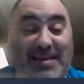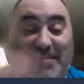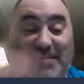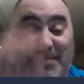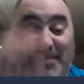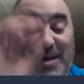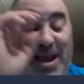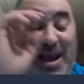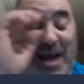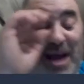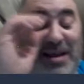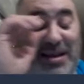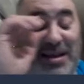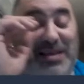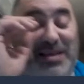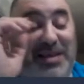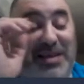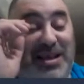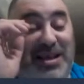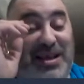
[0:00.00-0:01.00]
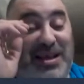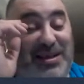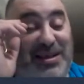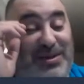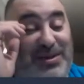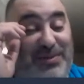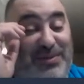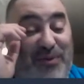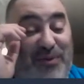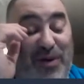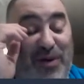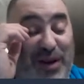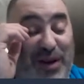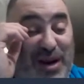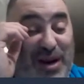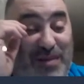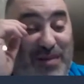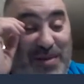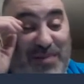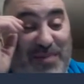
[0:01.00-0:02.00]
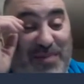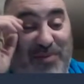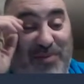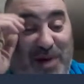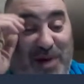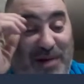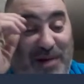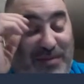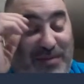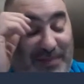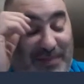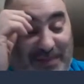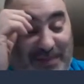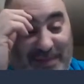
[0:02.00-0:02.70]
he is really going to be a problem.